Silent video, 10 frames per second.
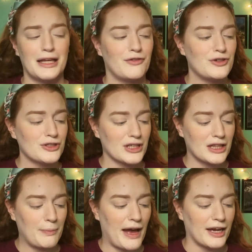if you just look at the
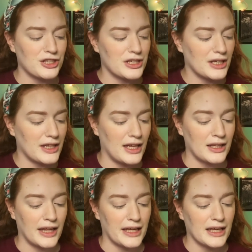packaging that it
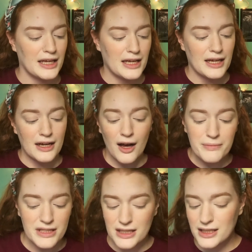like
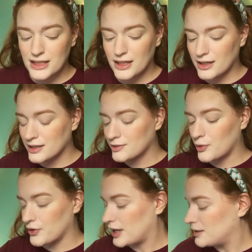comes in,
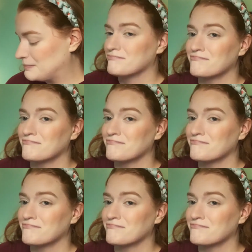hold on.